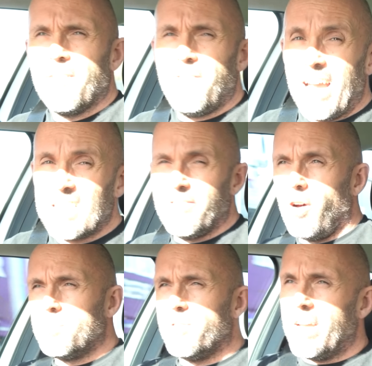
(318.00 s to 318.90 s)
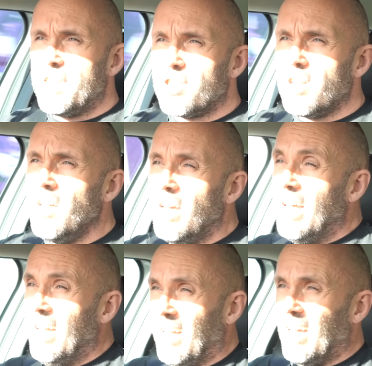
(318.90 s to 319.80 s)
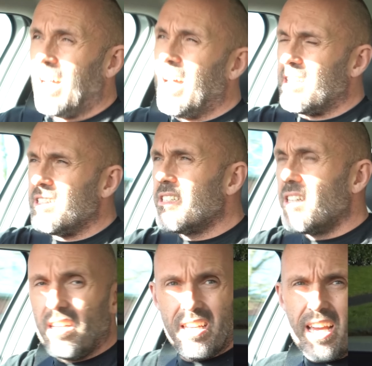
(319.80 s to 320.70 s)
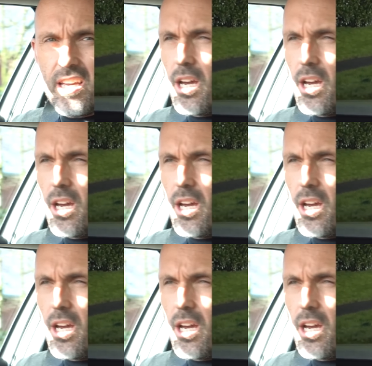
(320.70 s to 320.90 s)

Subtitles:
effective observation, and you can get